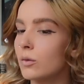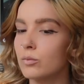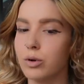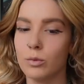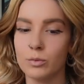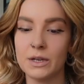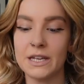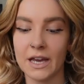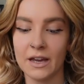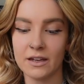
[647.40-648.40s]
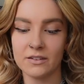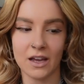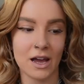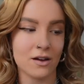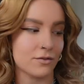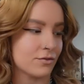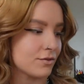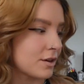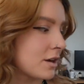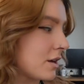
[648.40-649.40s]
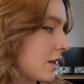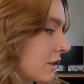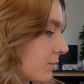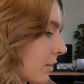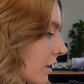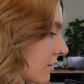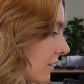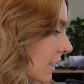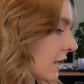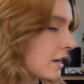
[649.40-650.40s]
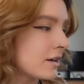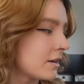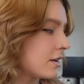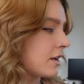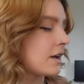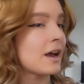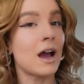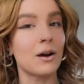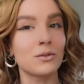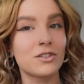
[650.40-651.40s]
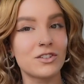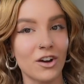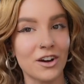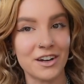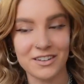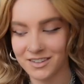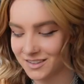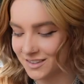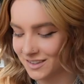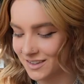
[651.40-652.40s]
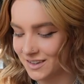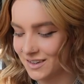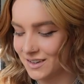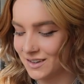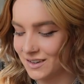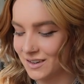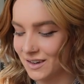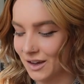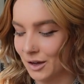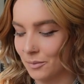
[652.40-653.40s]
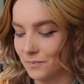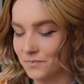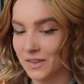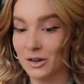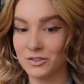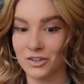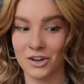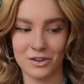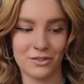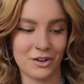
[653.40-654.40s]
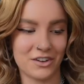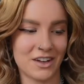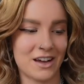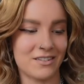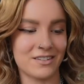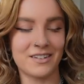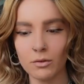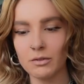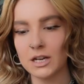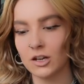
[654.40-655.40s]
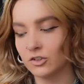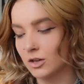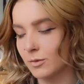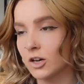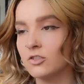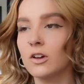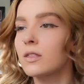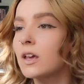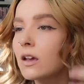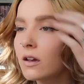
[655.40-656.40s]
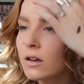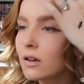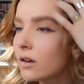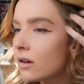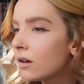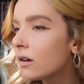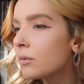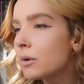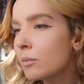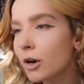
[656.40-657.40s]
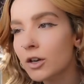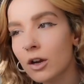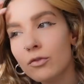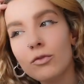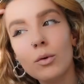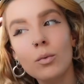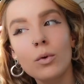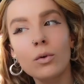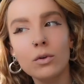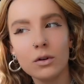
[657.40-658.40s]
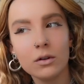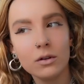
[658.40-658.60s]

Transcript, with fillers: probably get to have his birthday outside um, outside of lockdown. Not really gonna do much. I think we might go for a walk